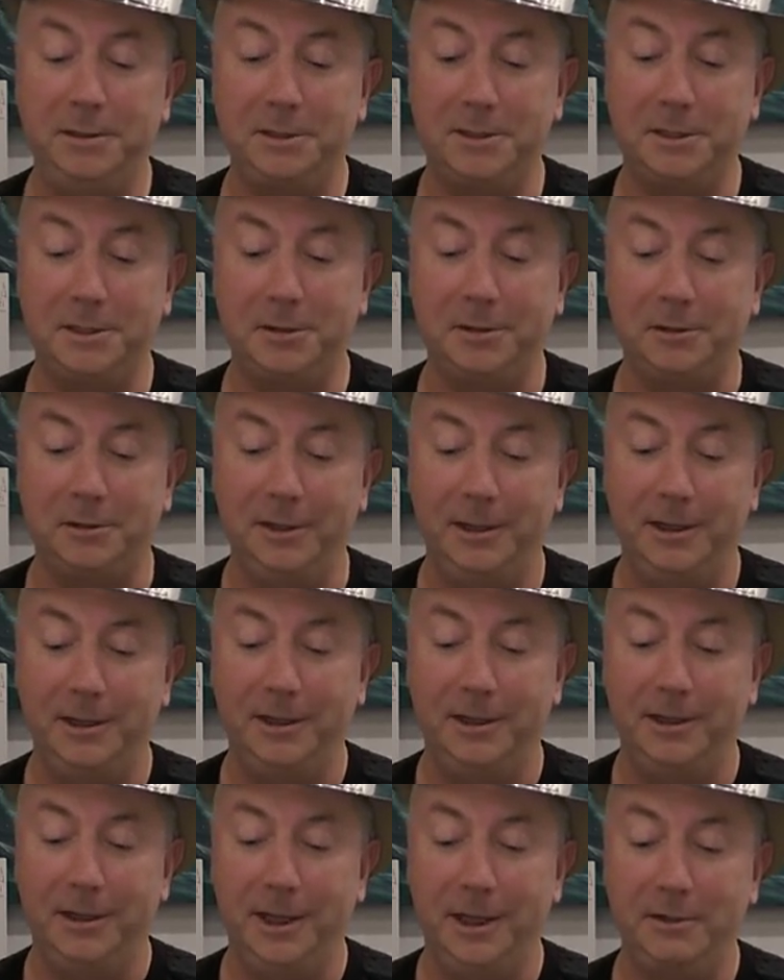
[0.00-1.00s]
so
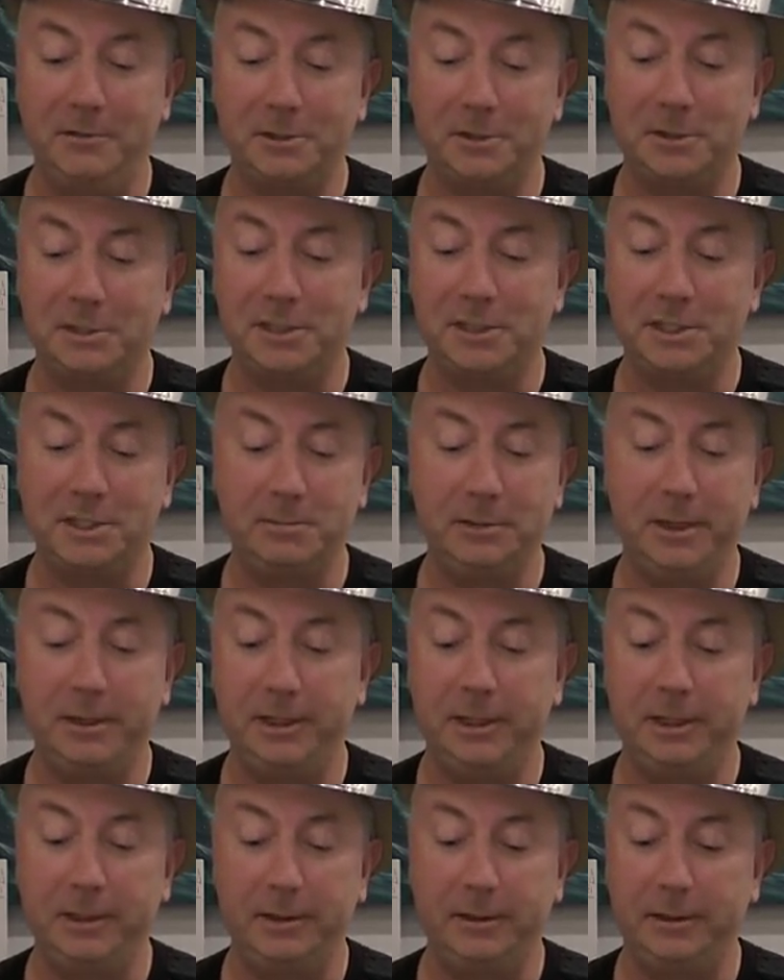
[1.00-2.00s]
I was just
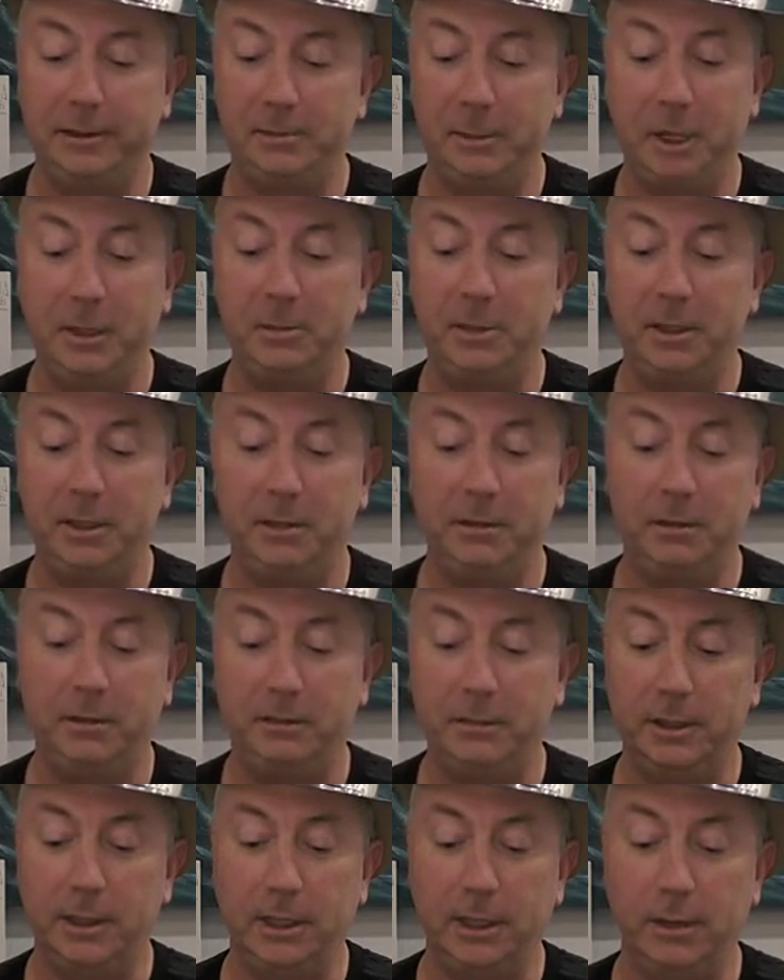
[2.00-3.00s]
smelling the barbecue
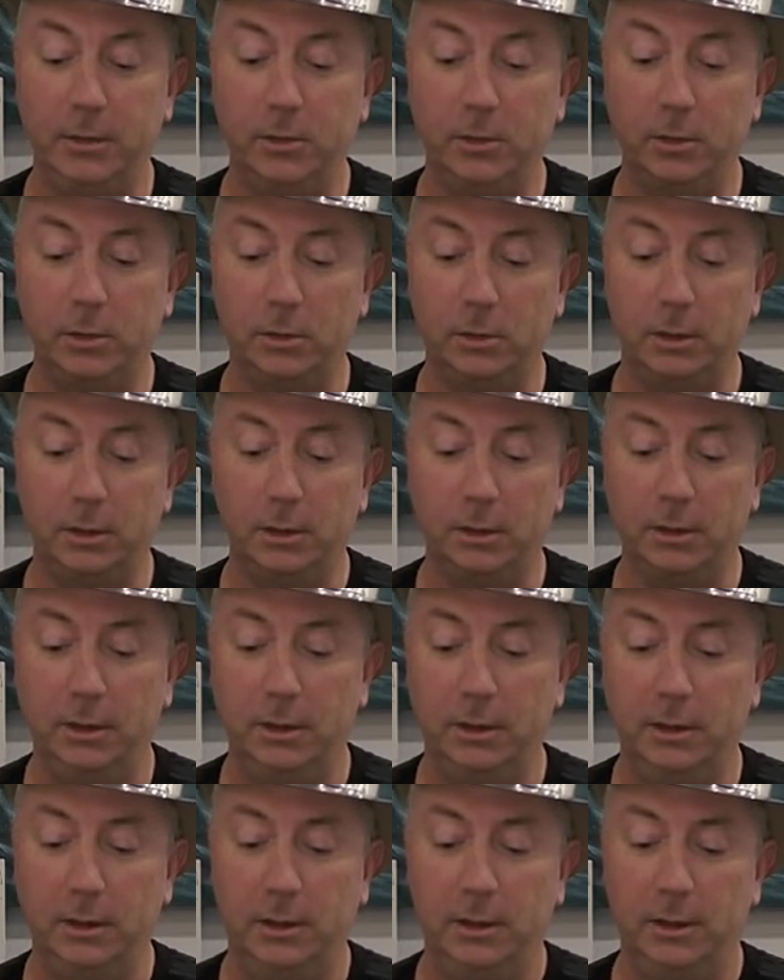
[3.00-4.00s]
that I hoarded
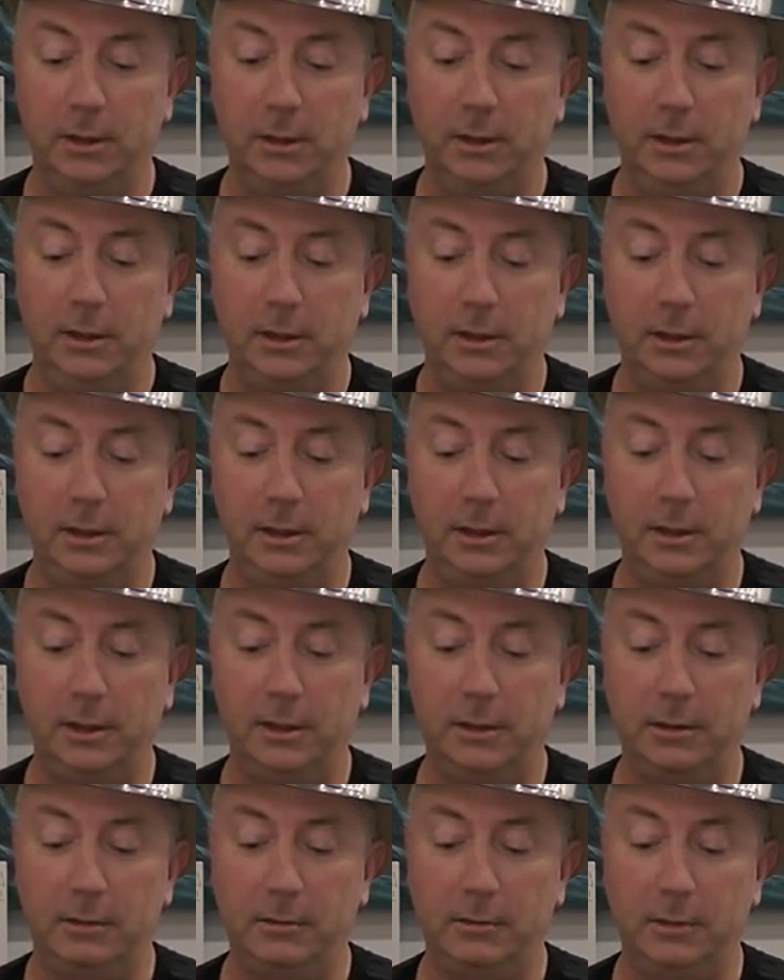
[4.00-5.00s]

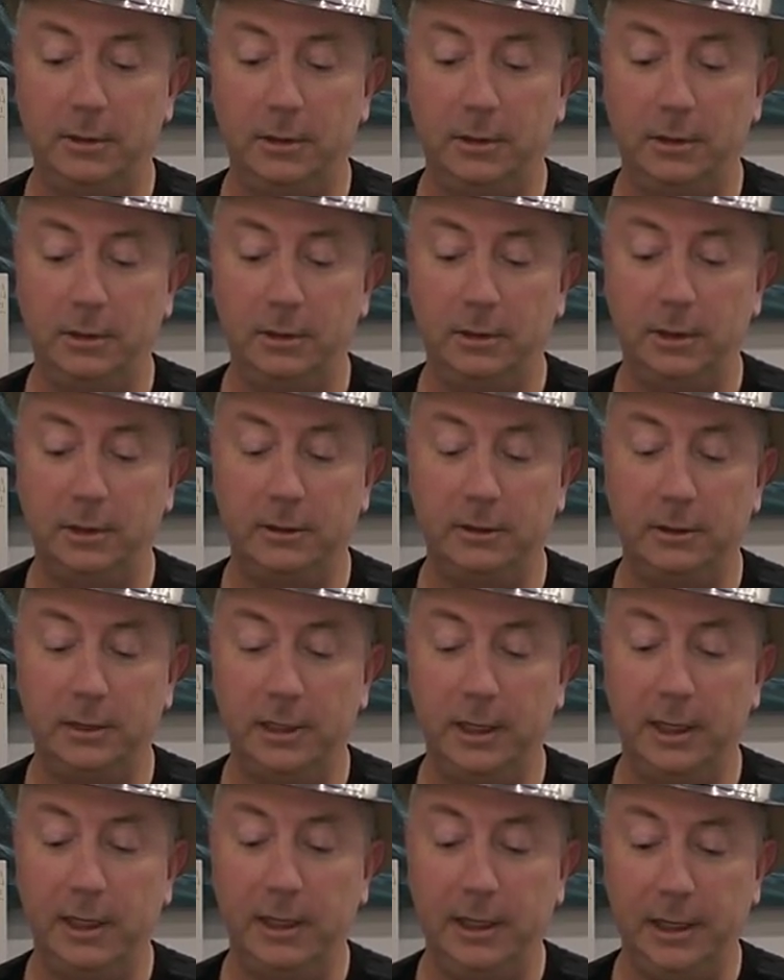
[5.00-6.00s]
uh, earlier in the
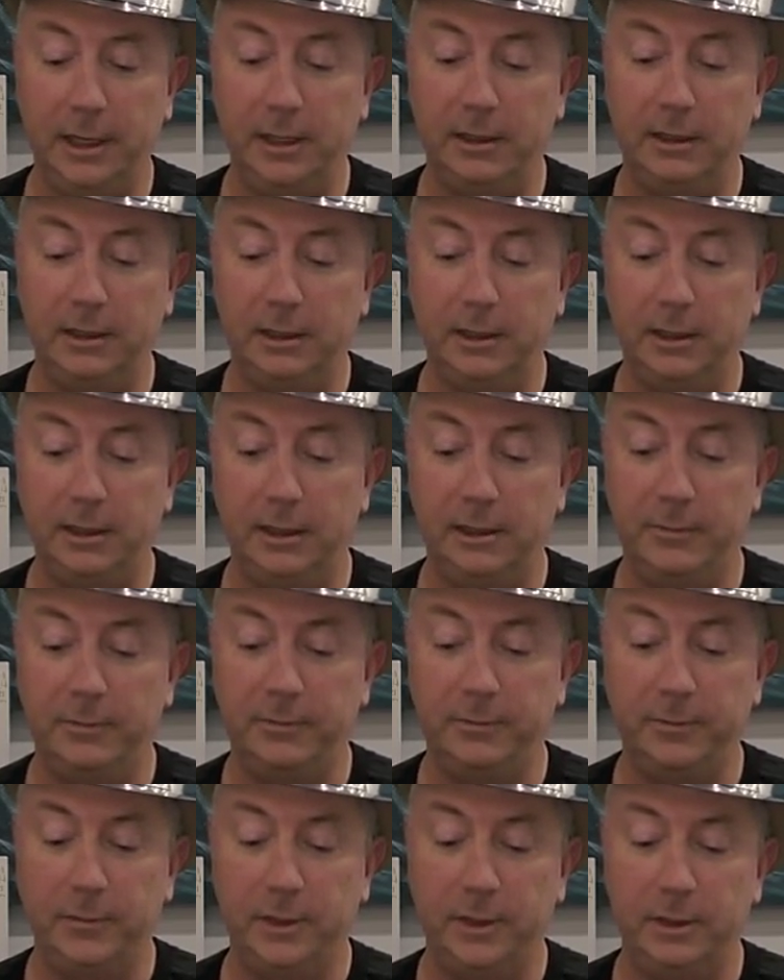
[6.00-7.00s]
day. And the, uh,
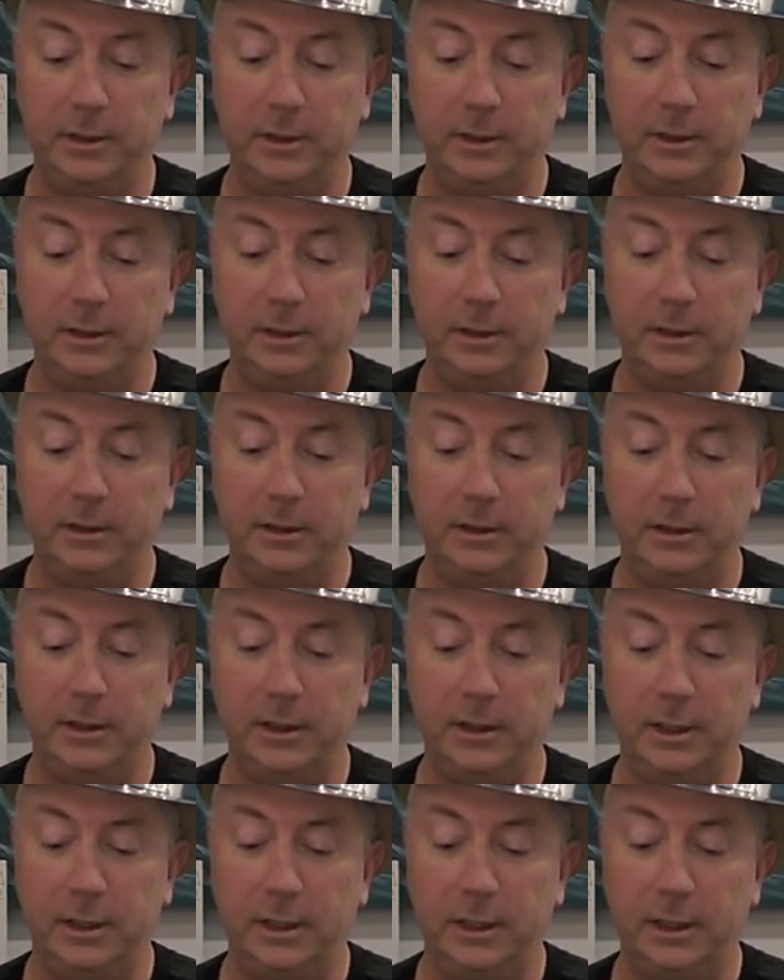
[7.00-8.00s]

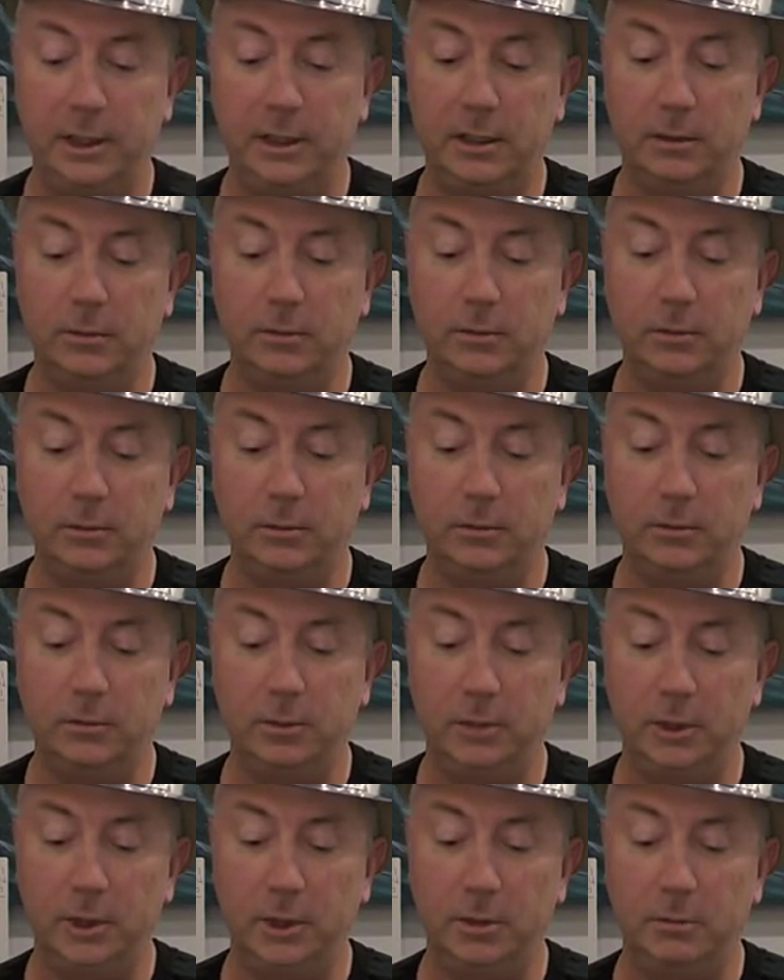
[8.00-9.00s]
I think I had a
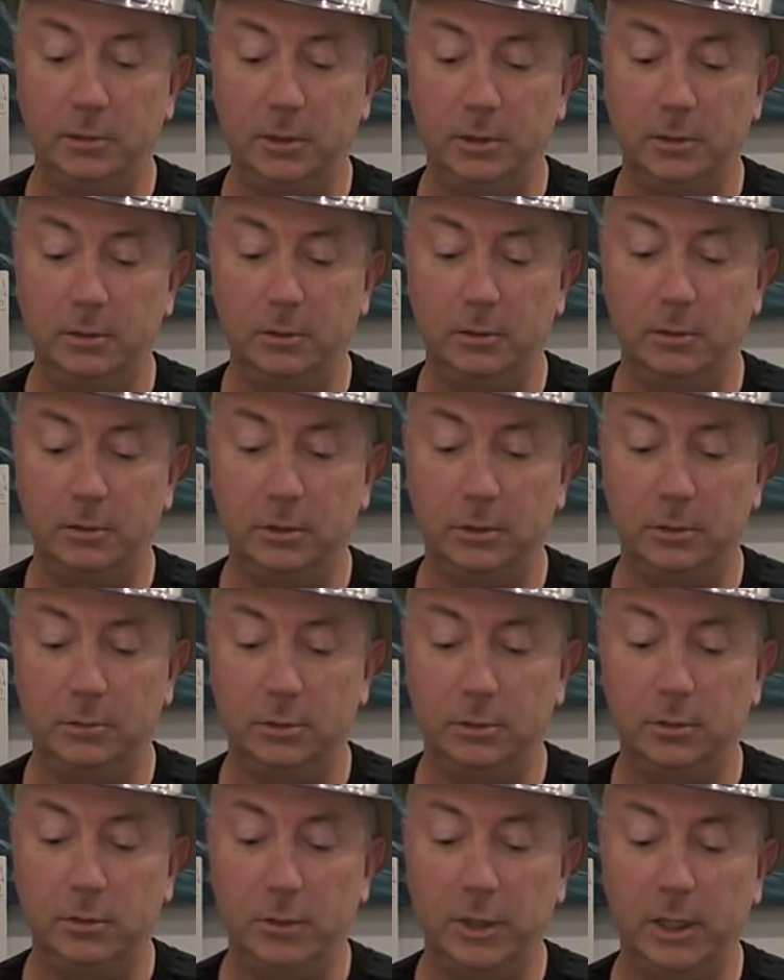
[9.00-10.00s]
William
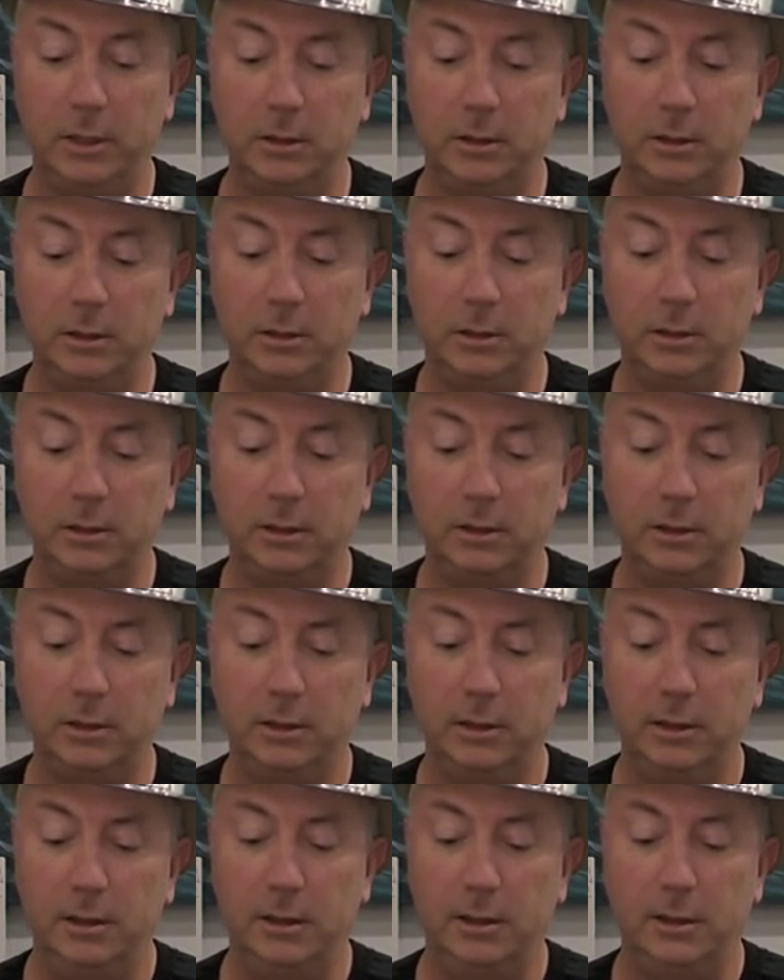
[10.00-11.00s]
LaRue Weller
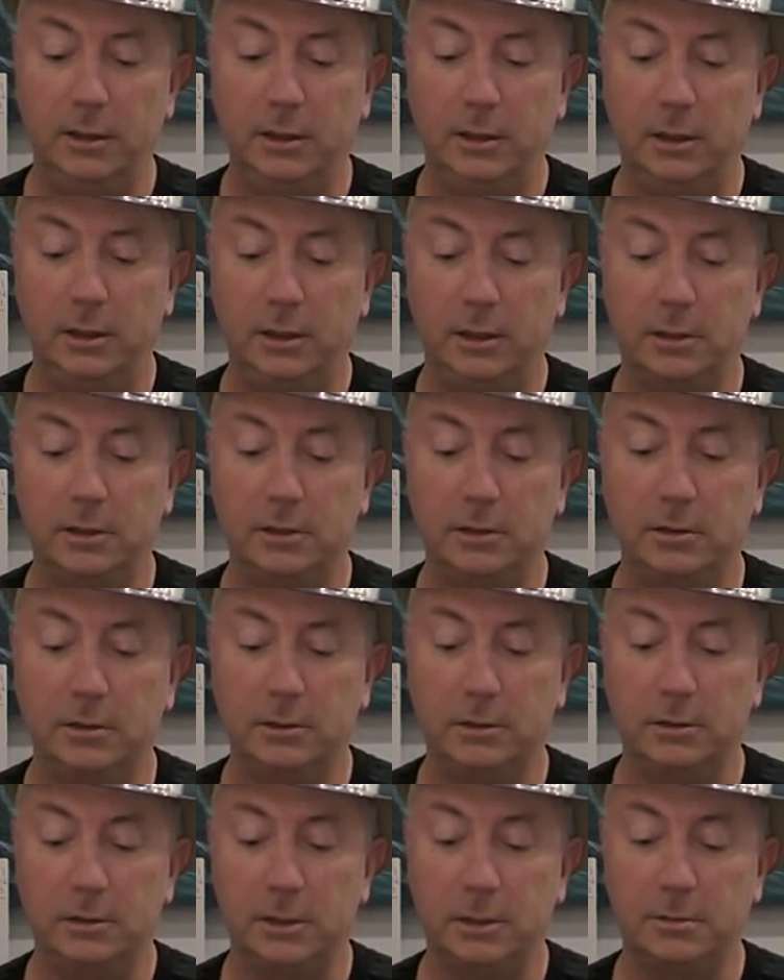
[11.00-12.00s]
also,
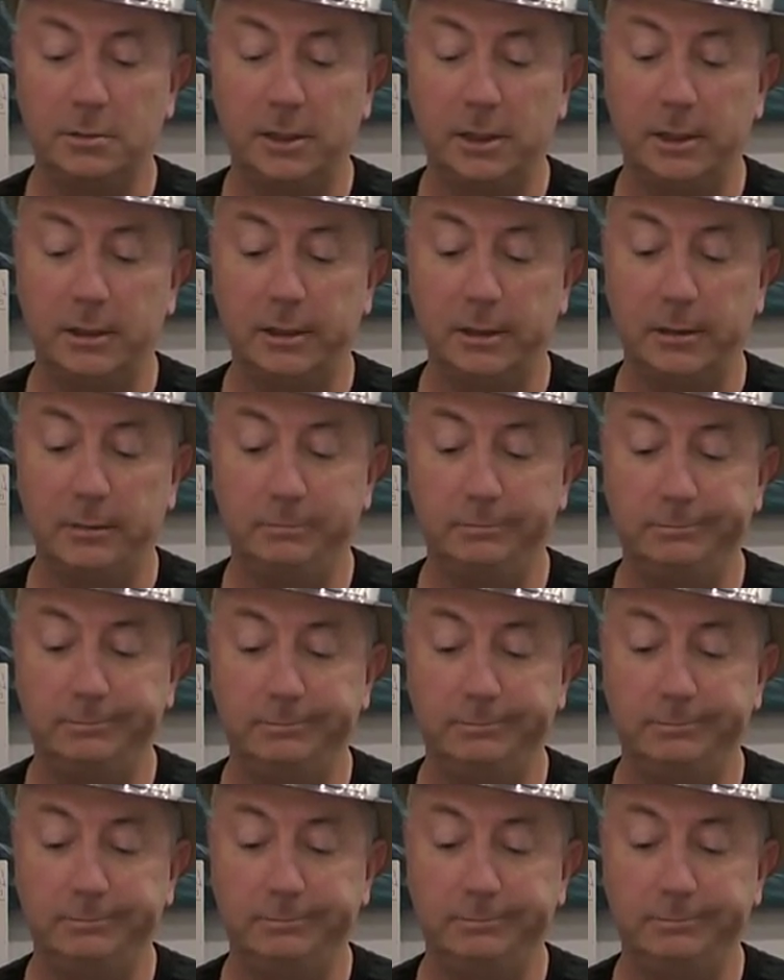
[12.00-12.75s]
so I was probably a little